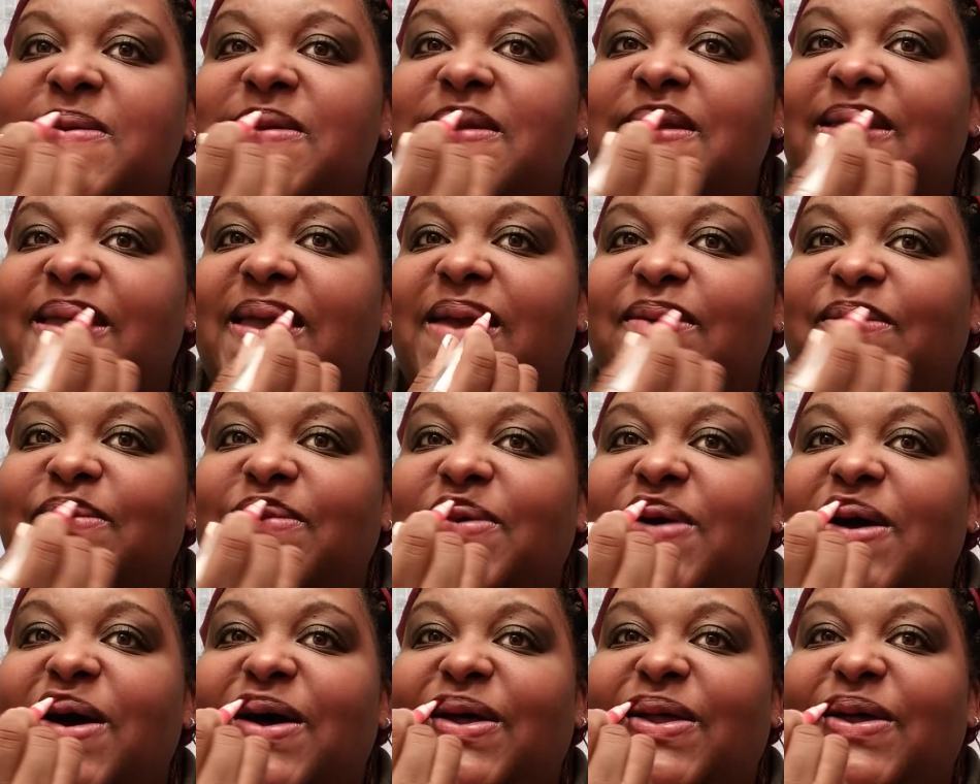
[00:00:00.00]
to give them
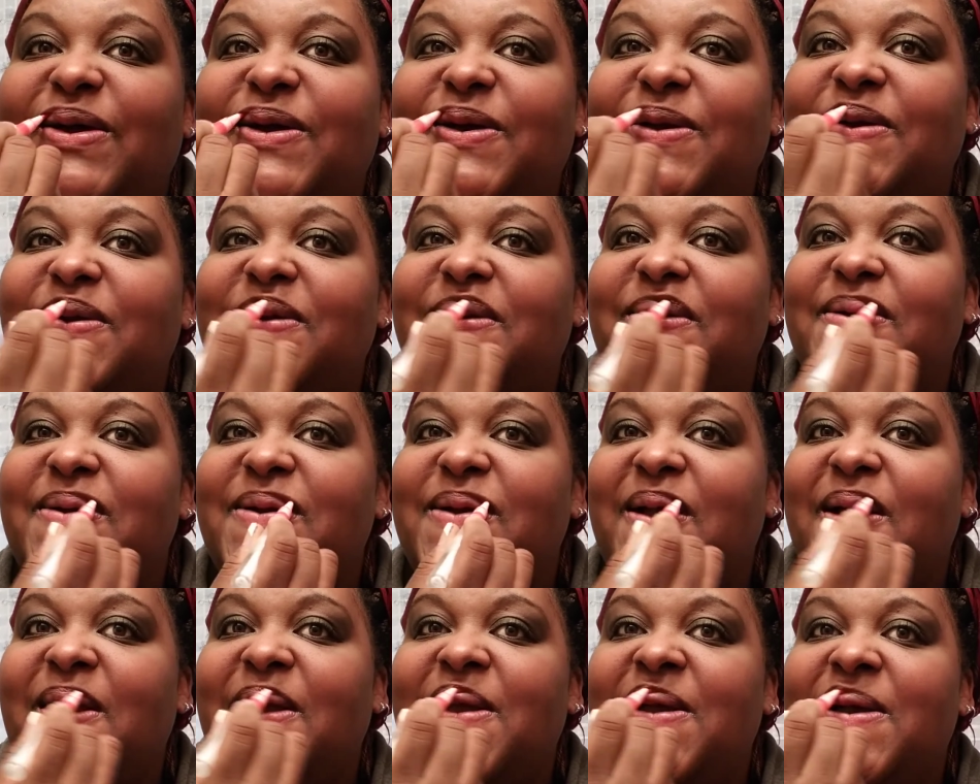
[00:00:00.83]
color.
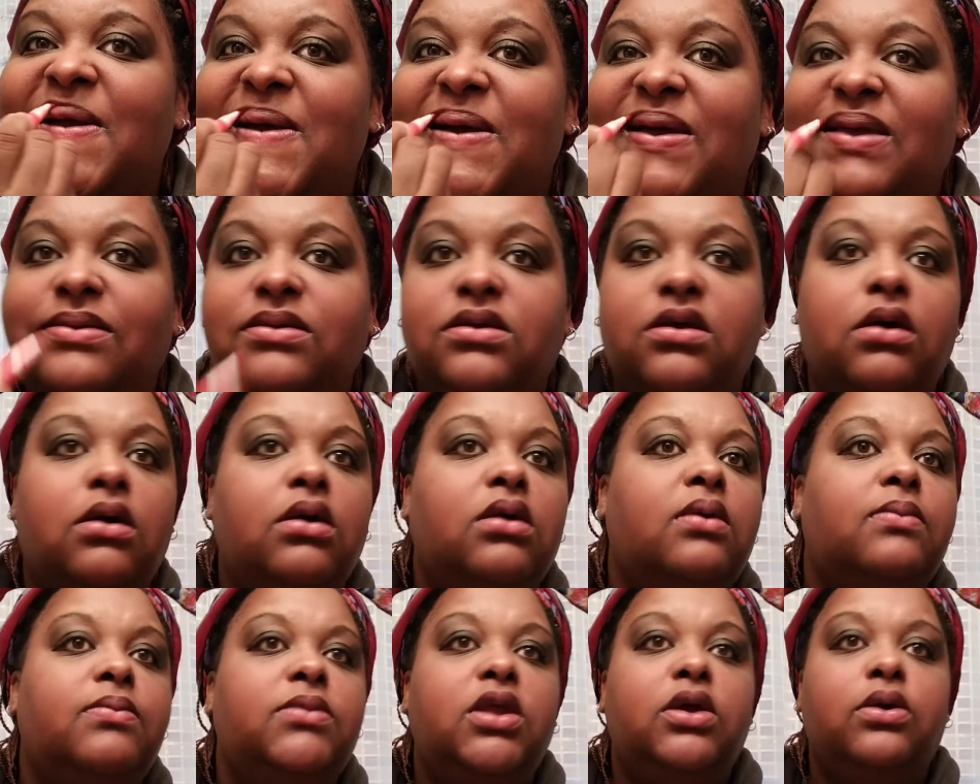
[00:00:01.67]

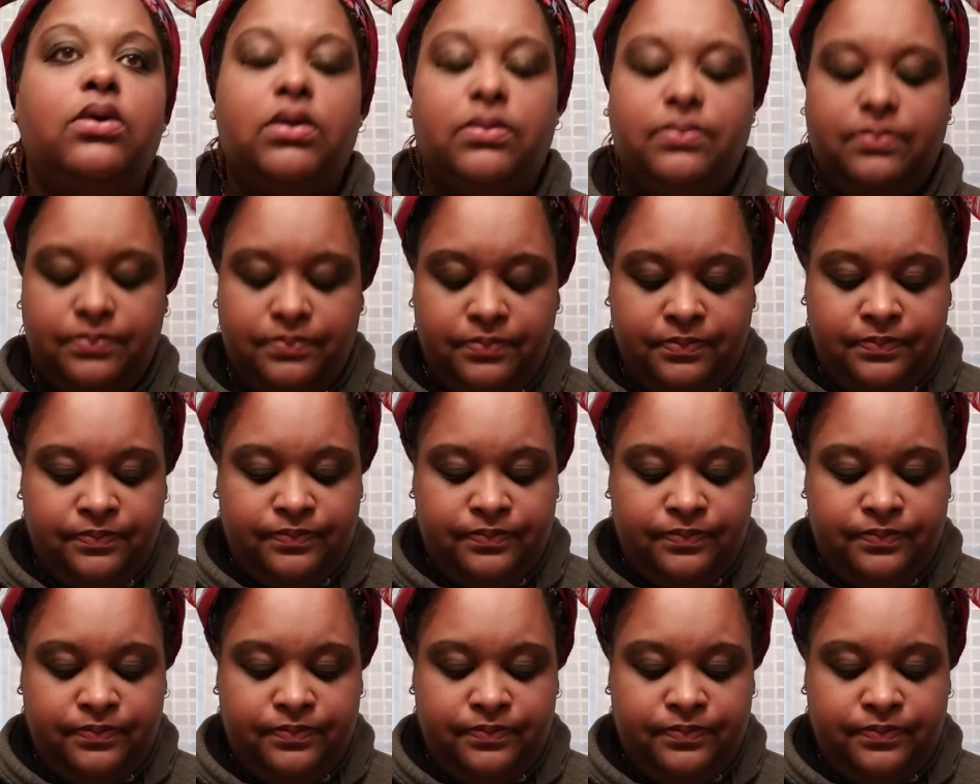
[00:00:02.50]
All I'm doing.